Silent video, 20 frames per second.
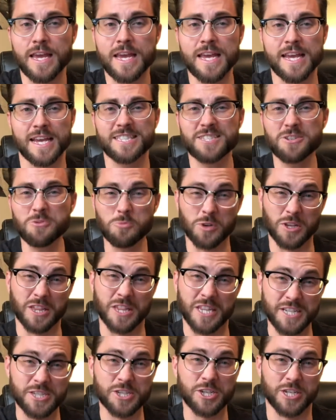It's a
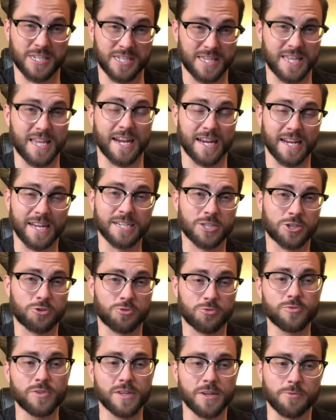religious thing. It is
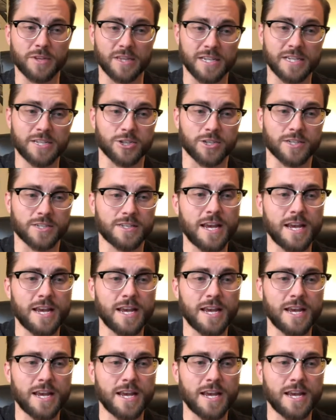truly religious.